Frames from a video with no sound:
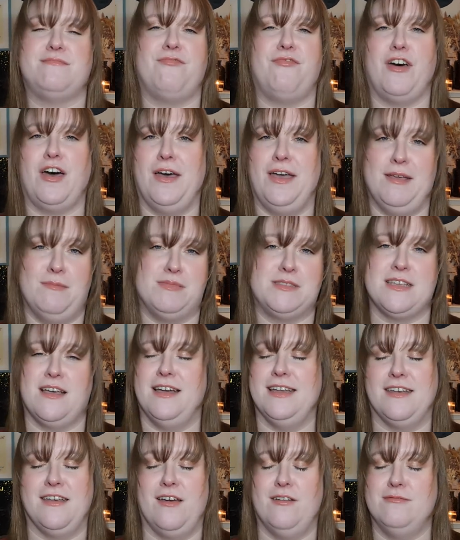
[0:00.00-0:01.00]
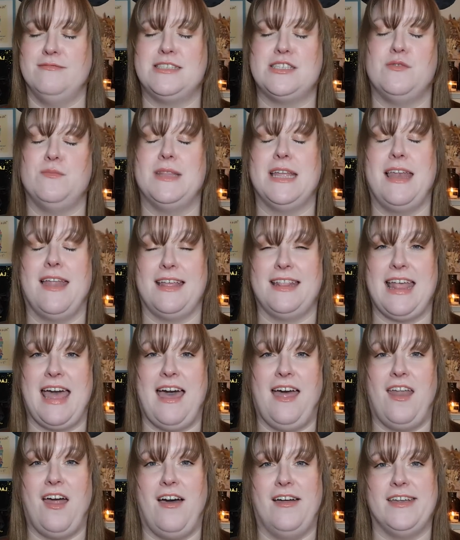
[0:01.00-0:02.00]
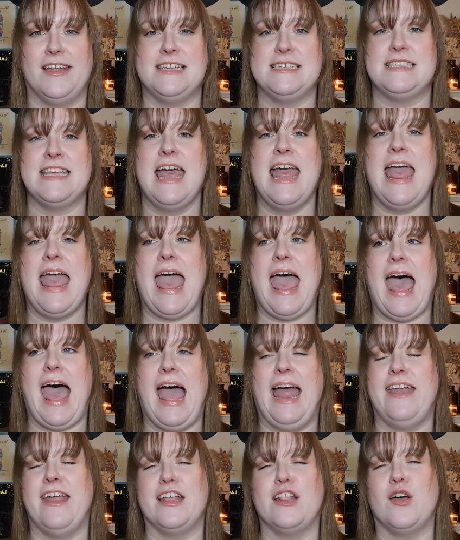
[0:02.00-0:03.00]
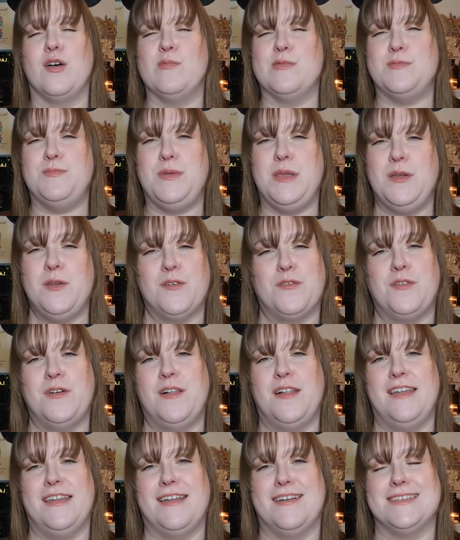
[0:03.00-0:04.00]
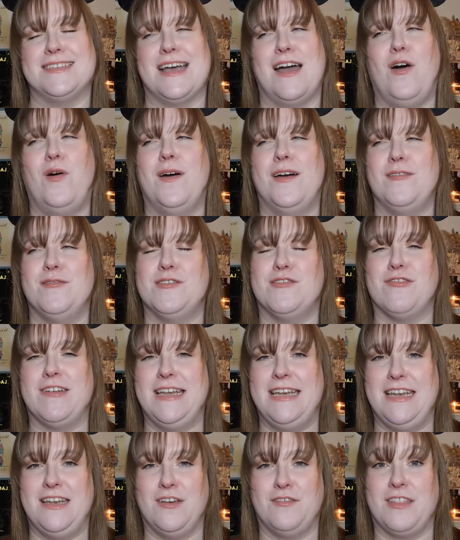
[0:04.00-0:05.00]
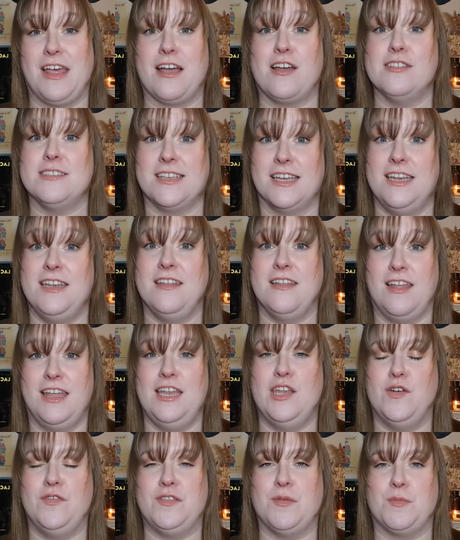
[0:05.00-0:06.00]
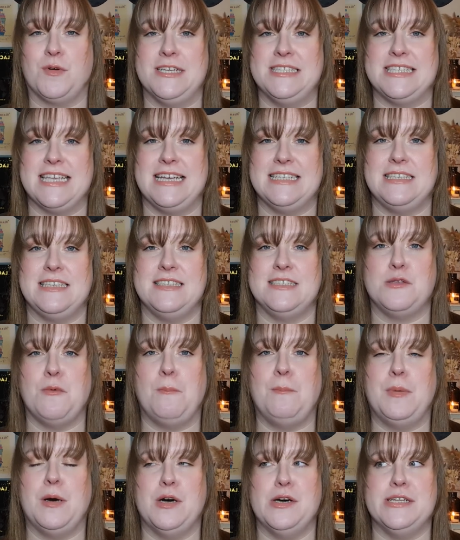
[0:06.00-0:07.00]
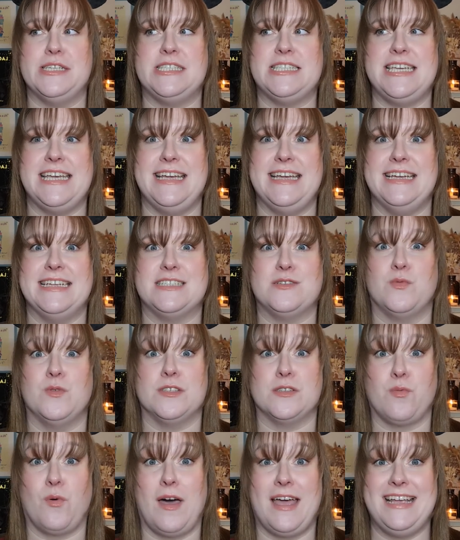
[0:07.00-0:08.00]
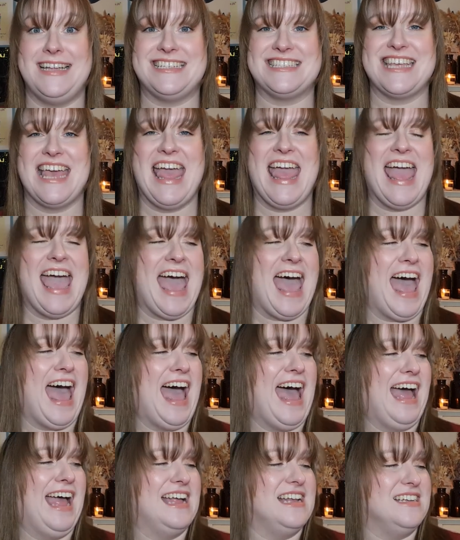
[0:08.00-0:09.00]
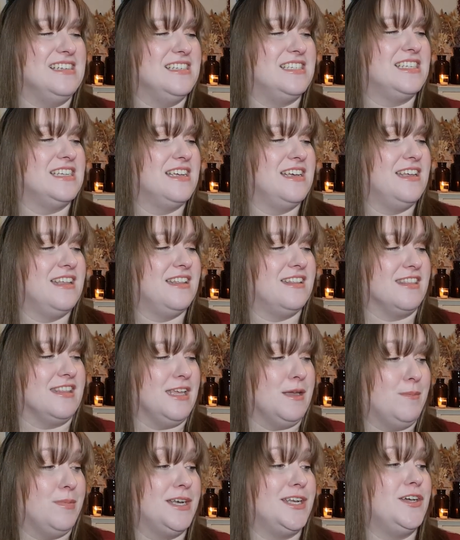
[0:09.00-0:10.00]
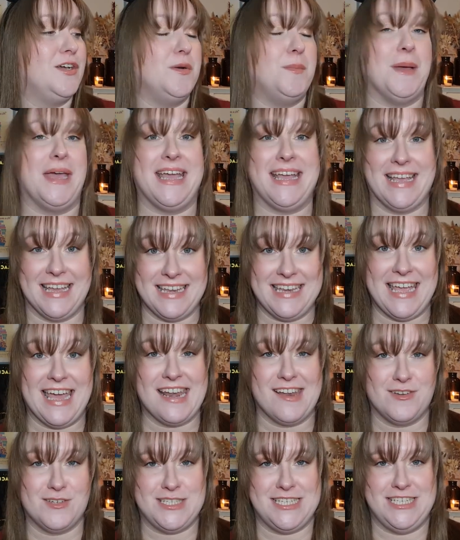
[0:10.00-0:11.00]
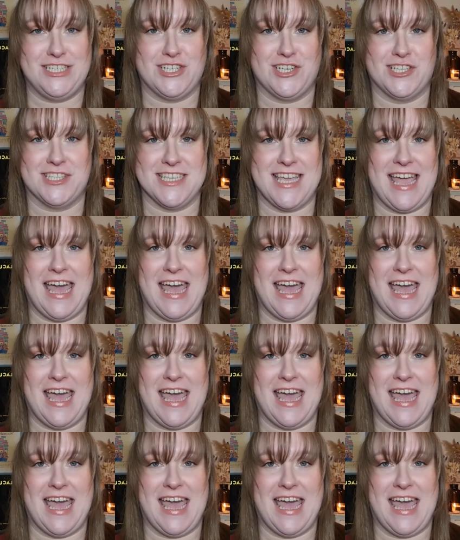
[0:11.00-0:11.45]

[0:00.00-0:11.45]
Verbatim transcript: vibes, I don't know, something like that on it. And I thought it was beautiful. And I was like, oh, I would really love that because I, I love the princesses. But it was white and the blue, pink and yellow t-shirts I